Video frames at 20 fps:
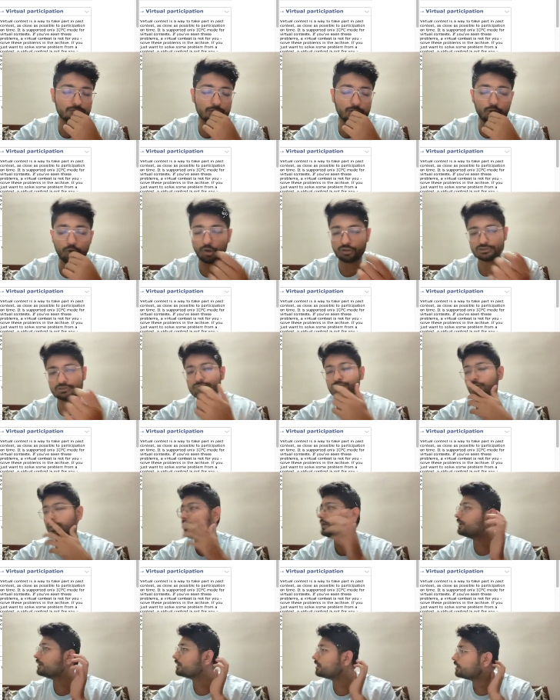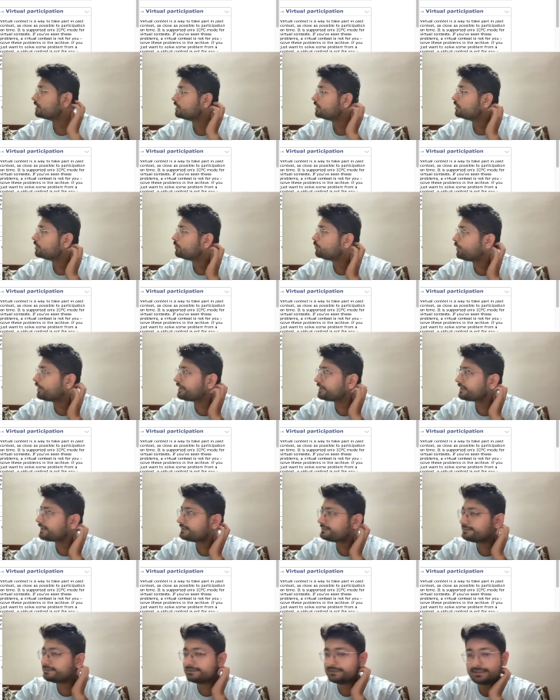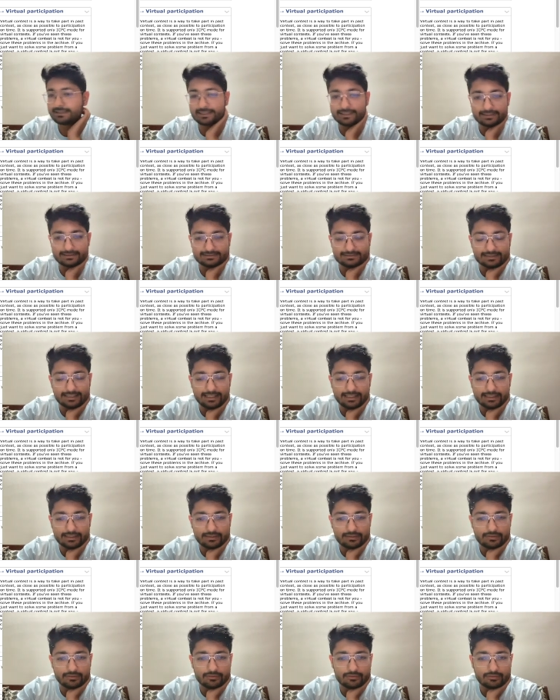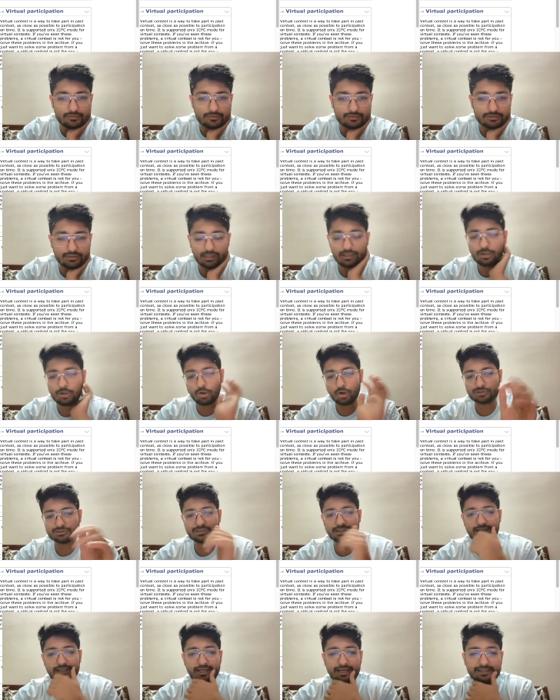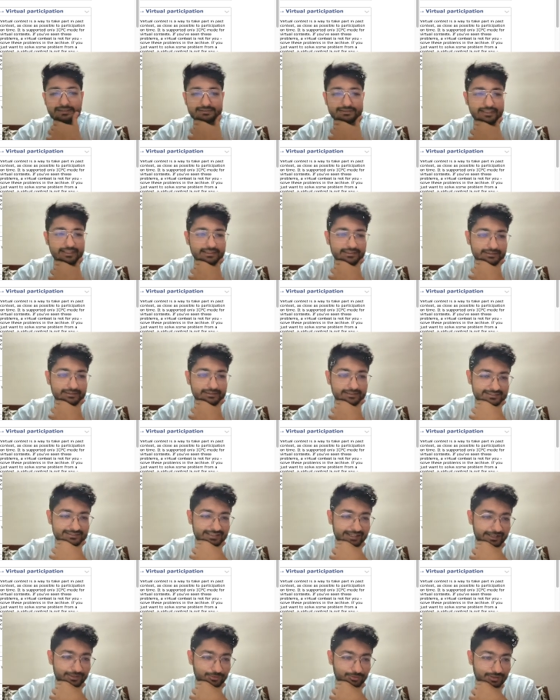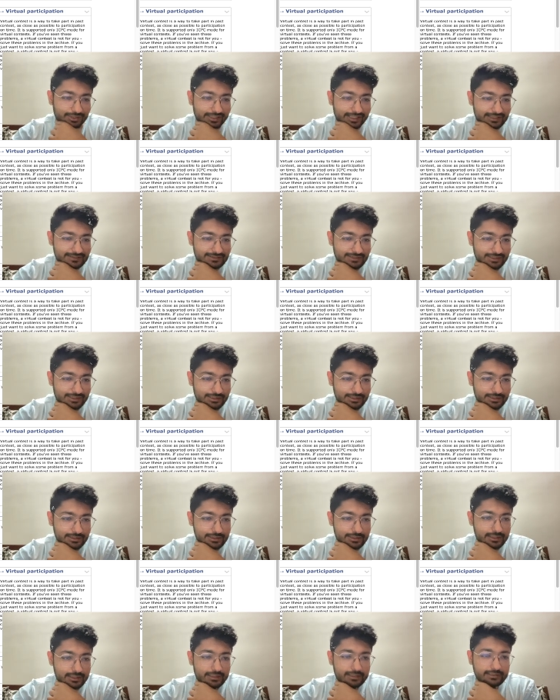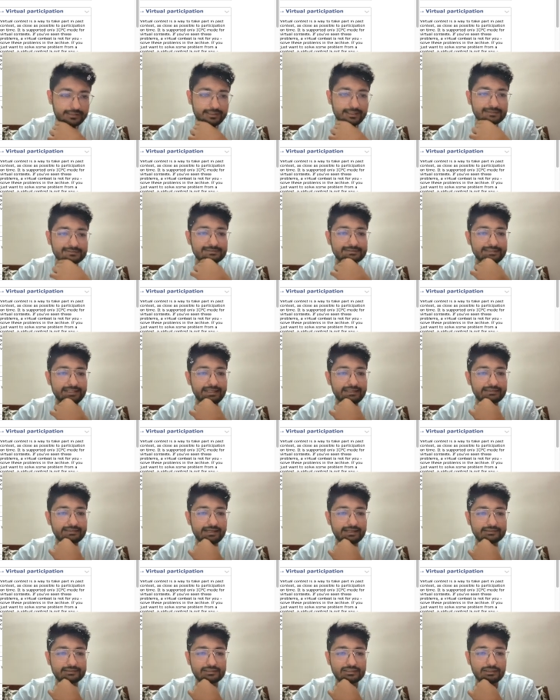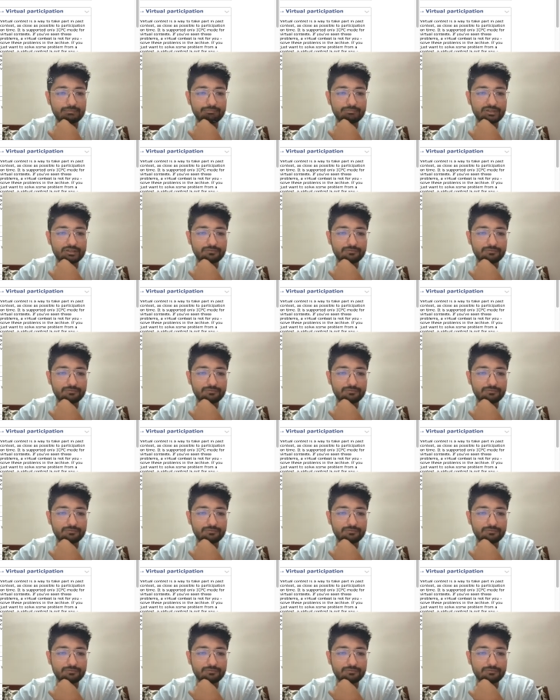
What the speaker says: logic for it. What you can see here is that the logic lies in this line only actually. They are saying that the number